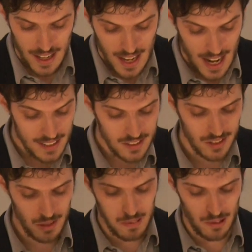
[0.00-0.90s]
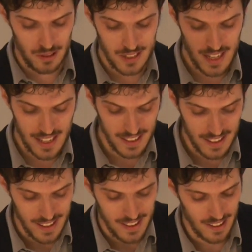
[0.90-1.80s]
and supporting
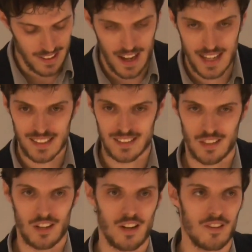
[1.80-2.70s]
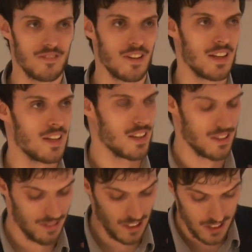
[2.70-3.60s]
the likes of the
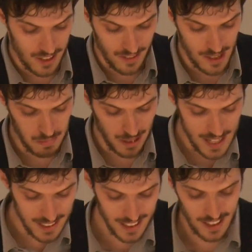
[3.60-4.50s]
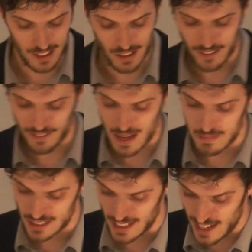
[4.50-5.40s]
philosopher Plato, who
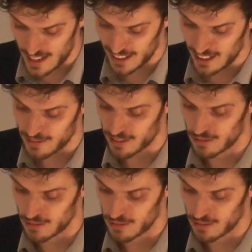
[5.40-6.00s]
famously argued for